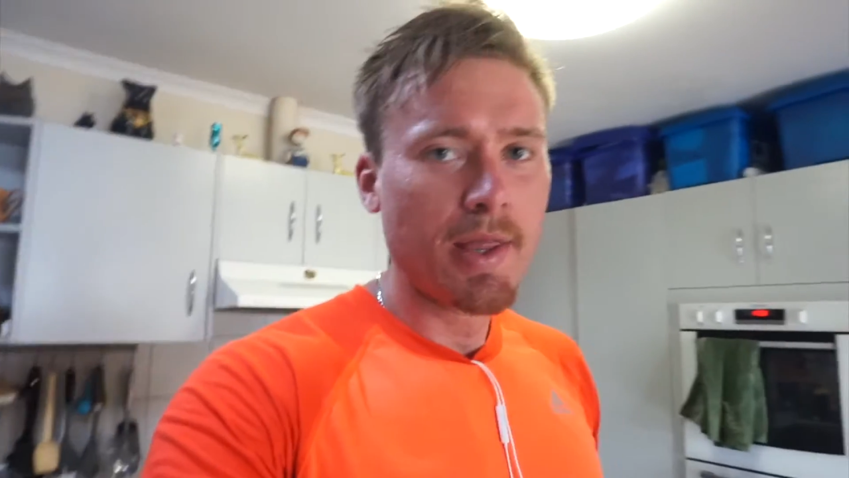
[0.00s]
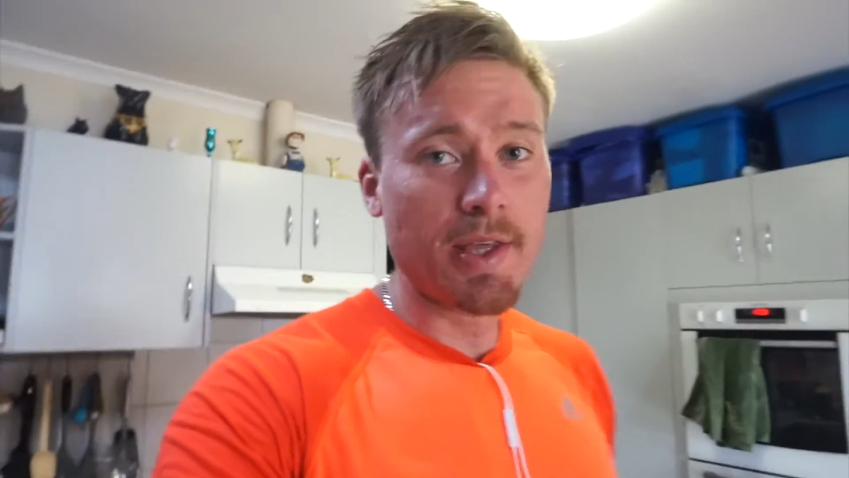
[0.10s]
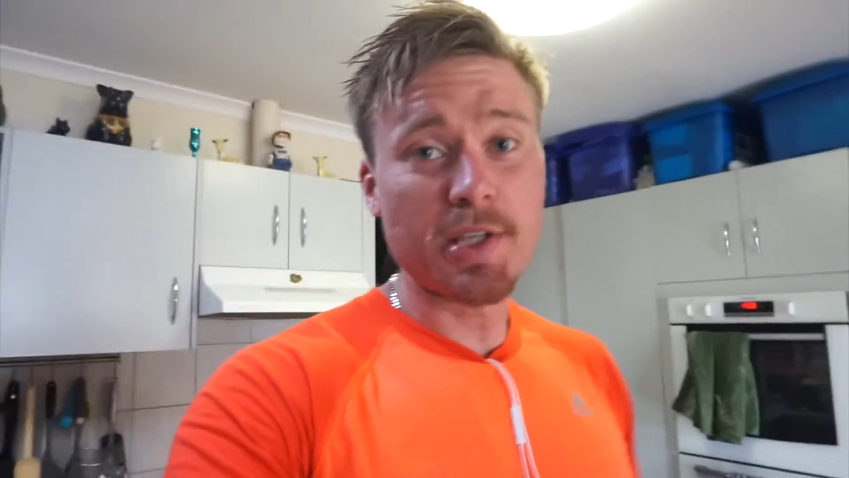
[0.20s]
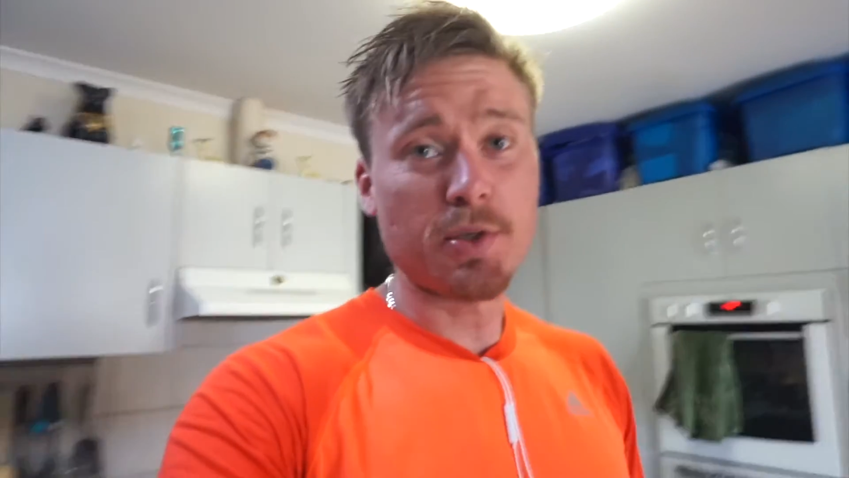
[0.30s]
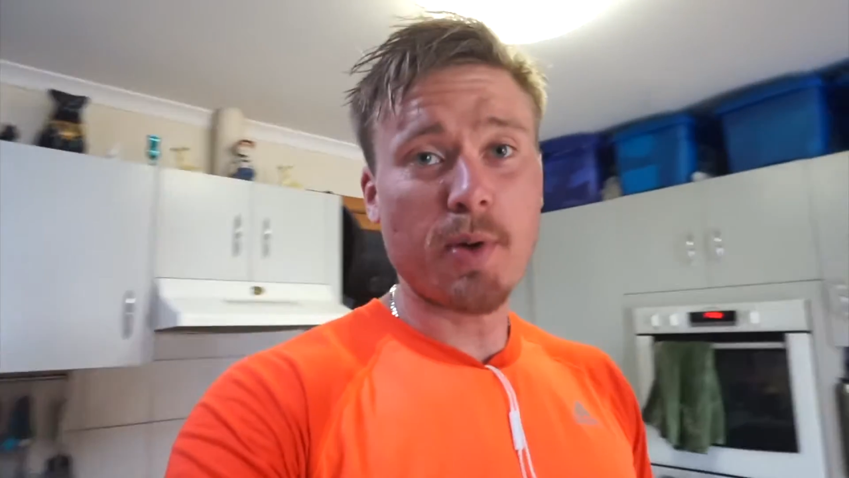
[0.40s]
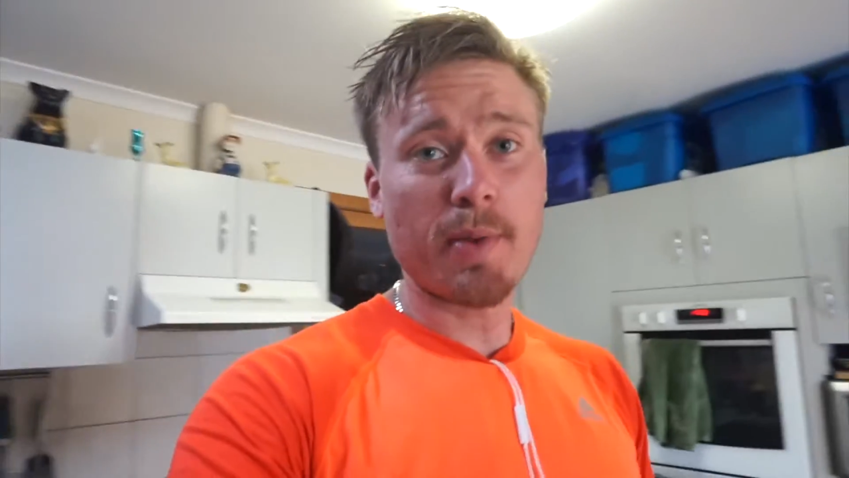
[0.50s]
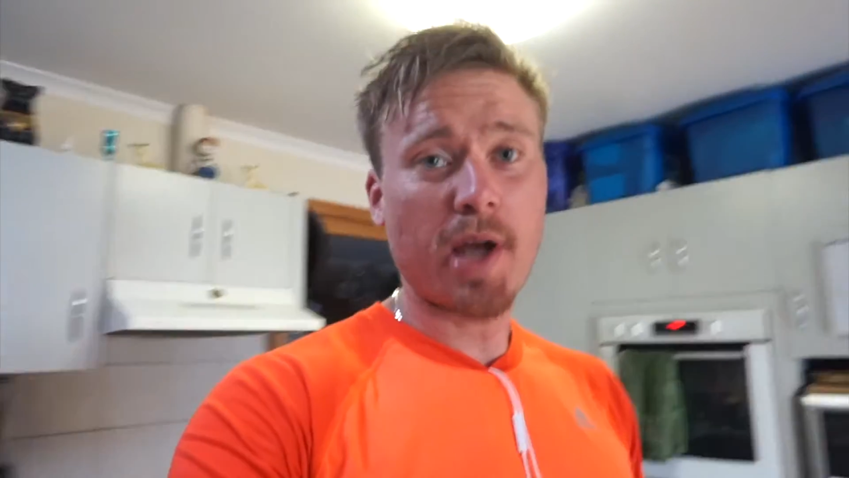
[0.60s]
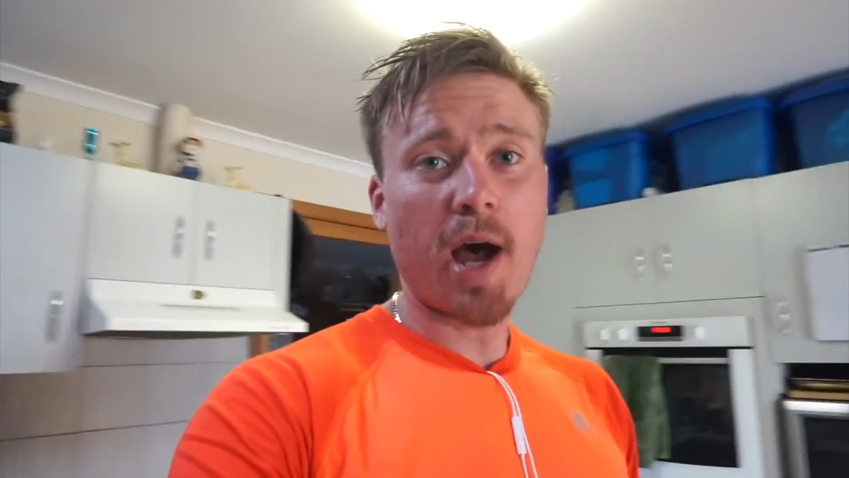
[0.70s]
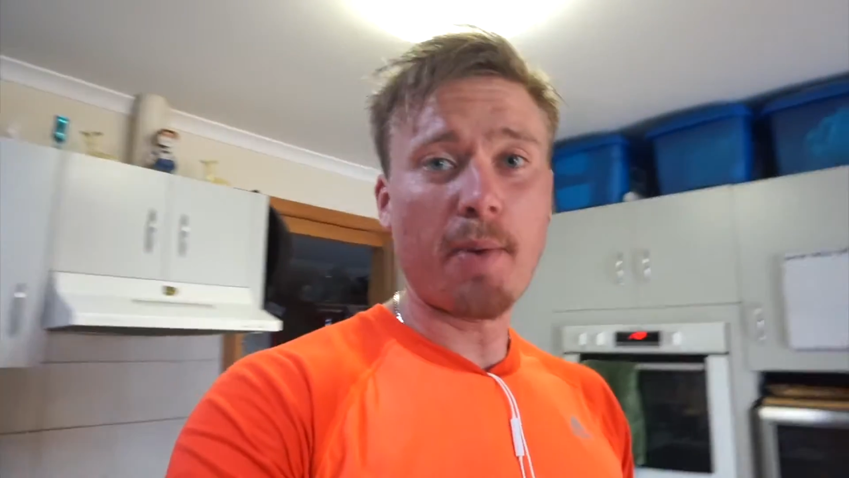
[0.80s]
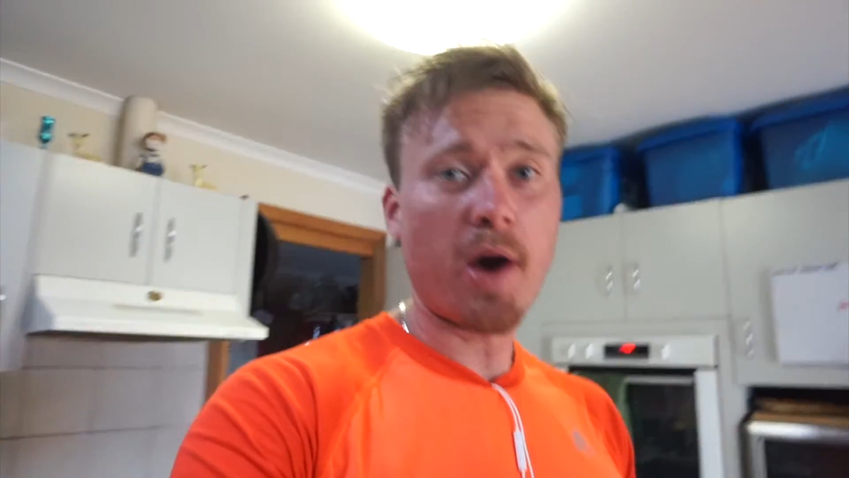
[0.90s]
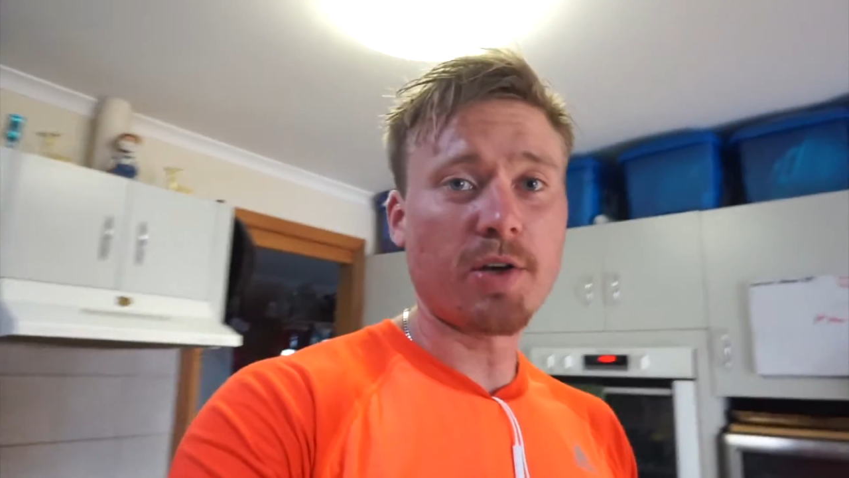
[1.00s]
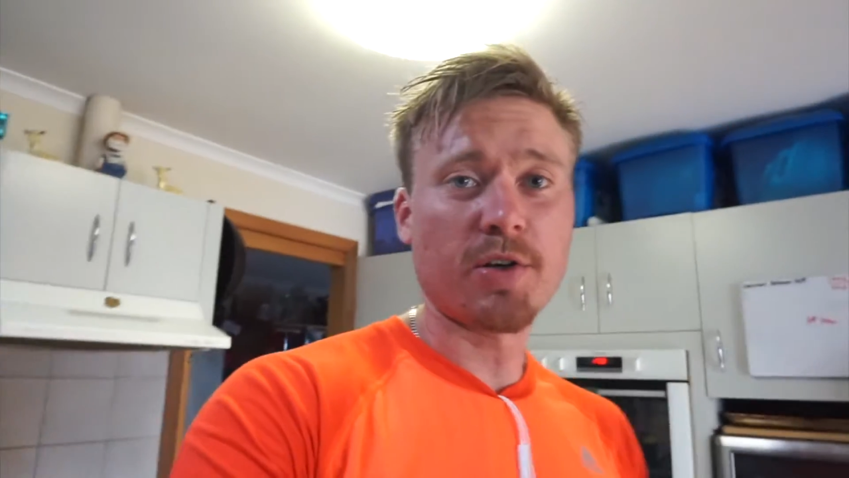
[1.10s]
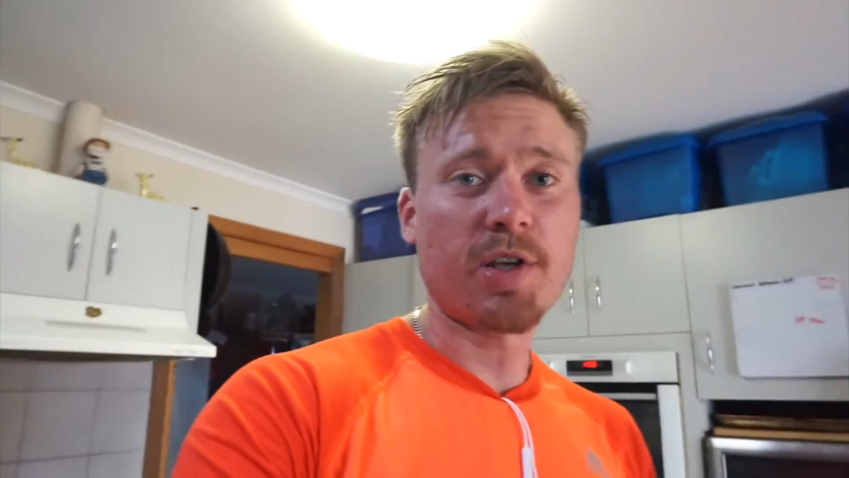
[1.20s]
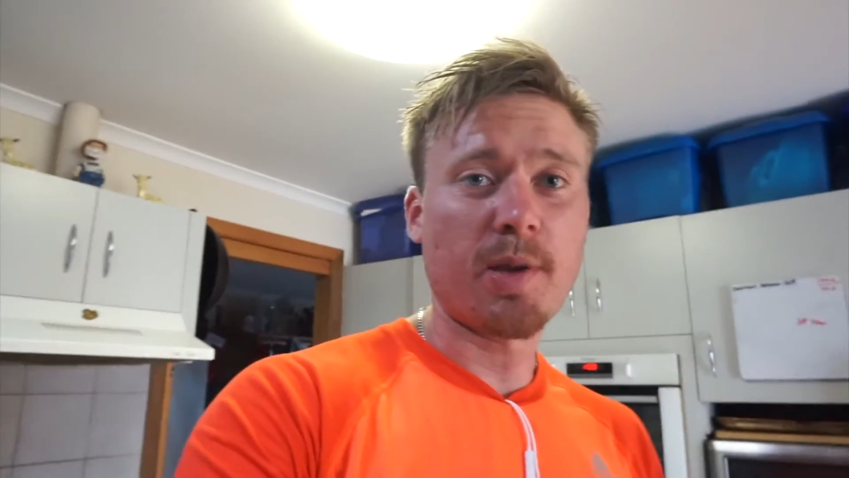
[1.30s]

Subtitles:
This is where my carbohydrates